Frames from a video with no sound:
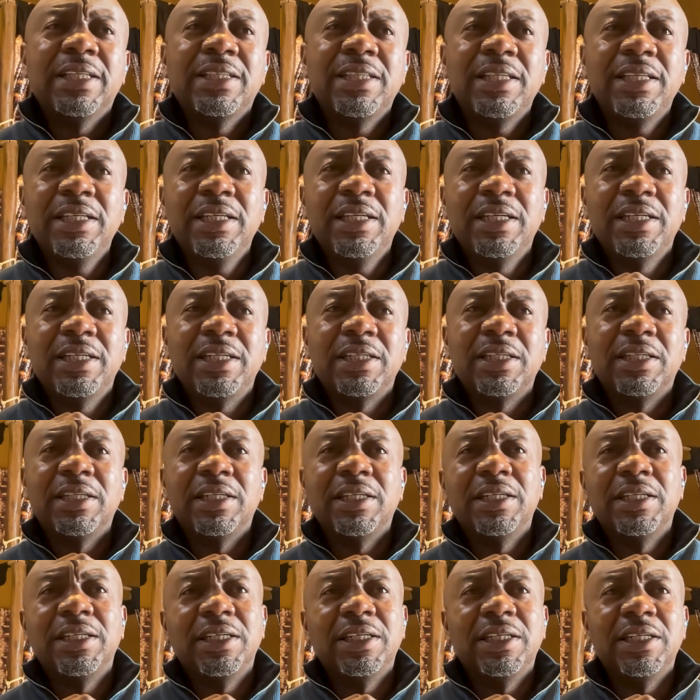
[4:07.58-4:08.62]
think
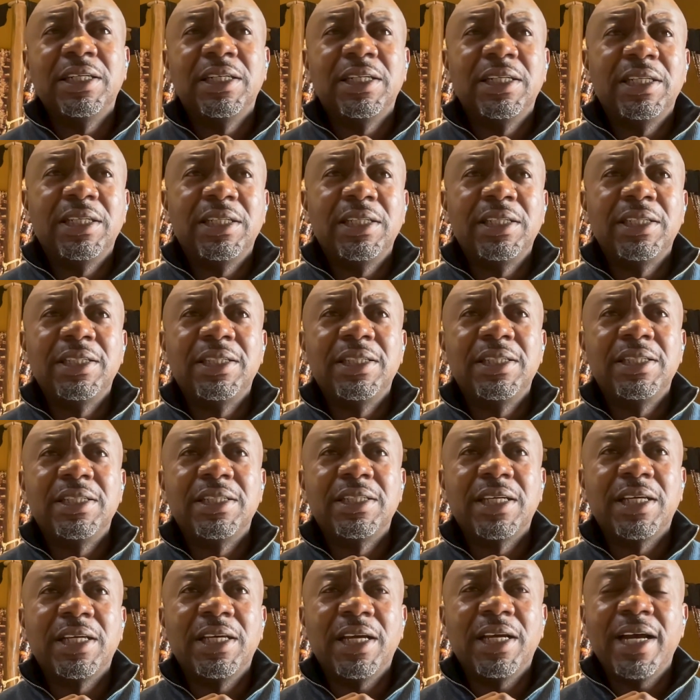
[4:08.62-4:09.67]

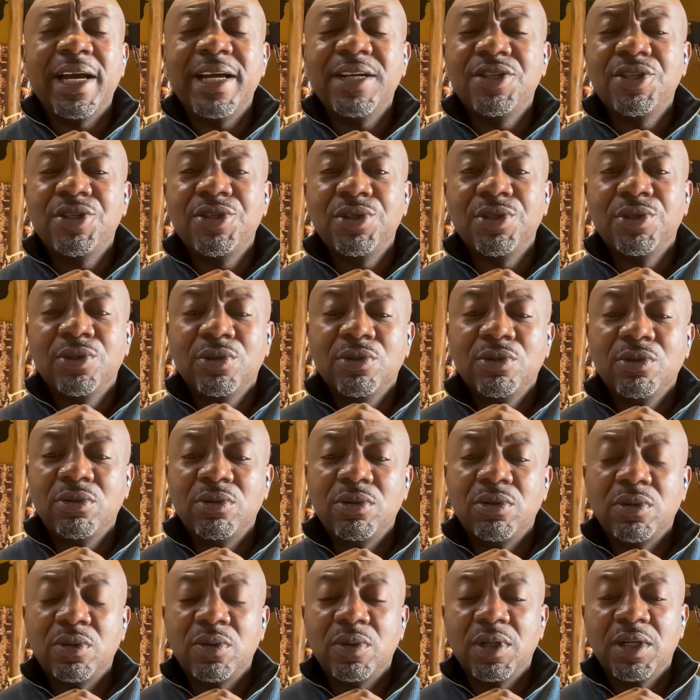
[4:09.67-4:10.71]
the ITO
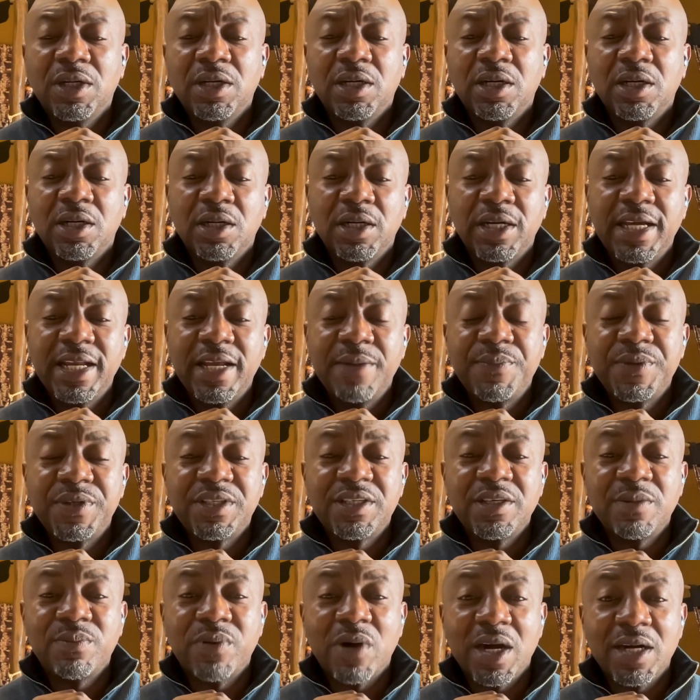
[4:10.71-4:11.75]

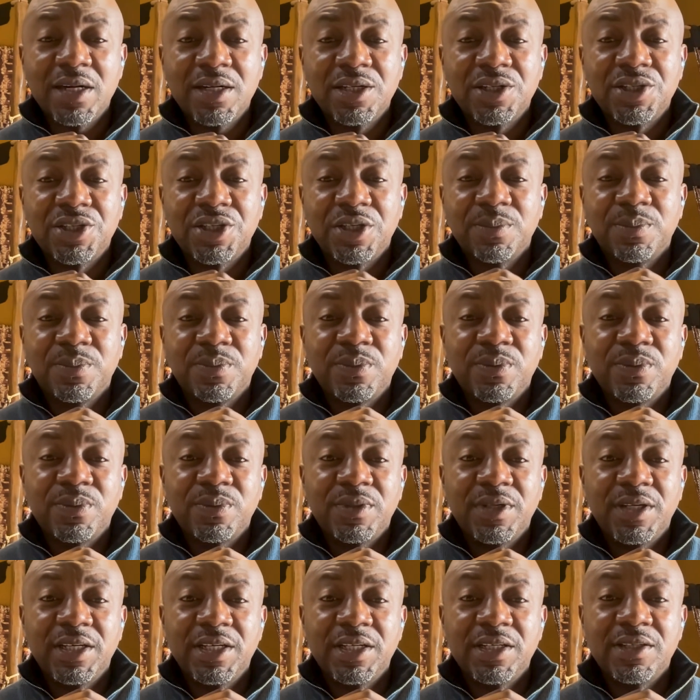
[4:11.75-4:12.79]
NNPC partnership
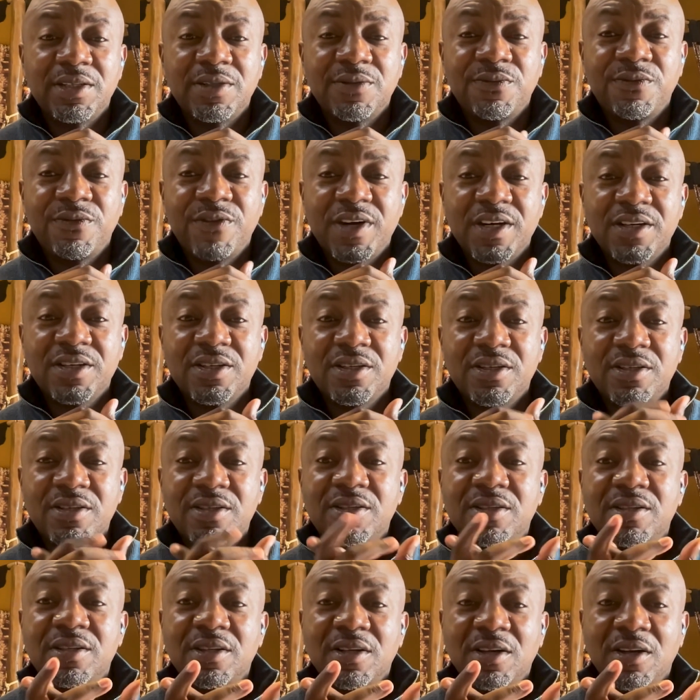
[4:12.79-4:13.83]
is
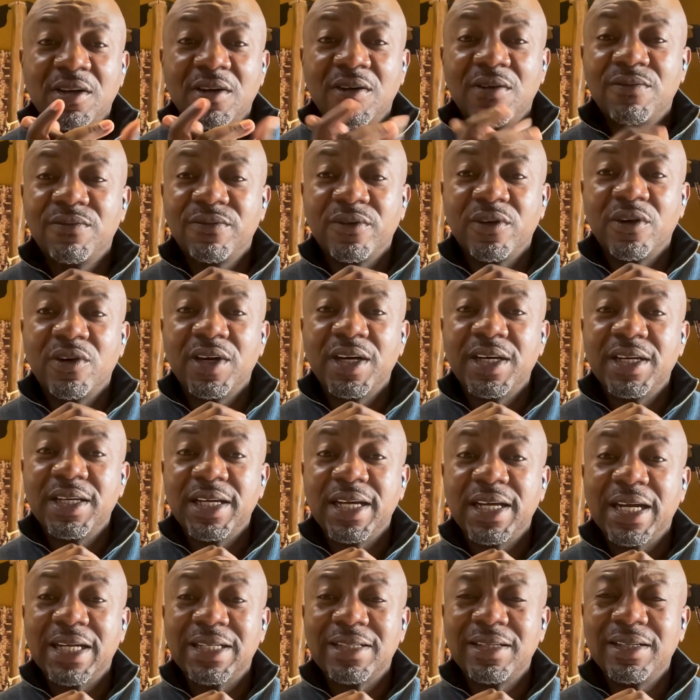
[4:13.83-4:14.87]
first of
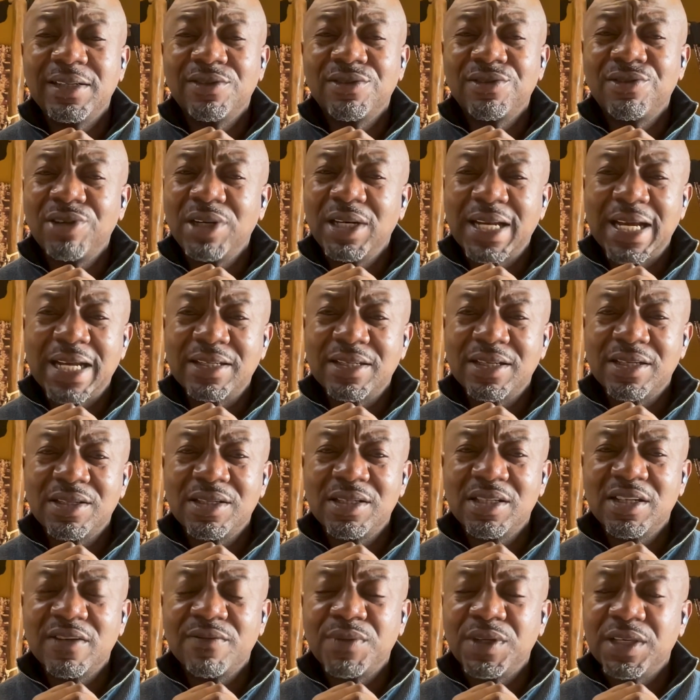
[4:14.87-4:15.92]
already, I think, three
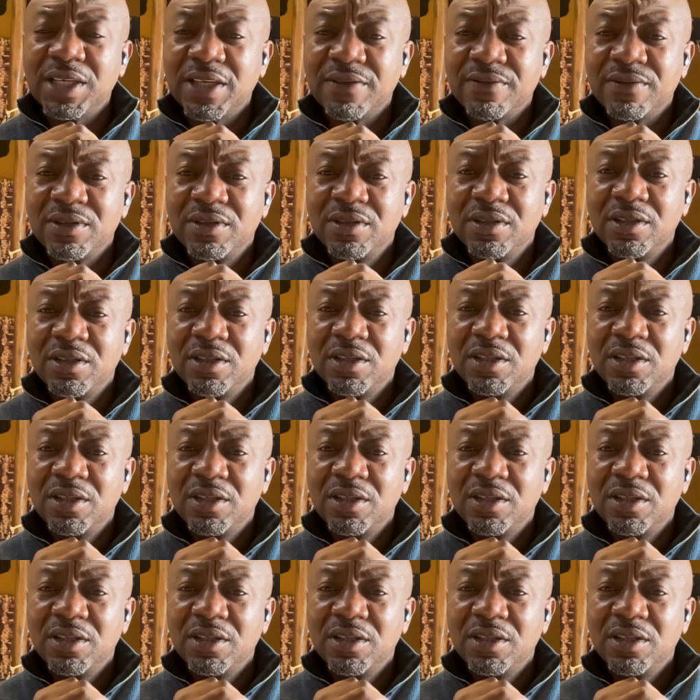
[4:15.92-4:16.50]
licenses that have been given.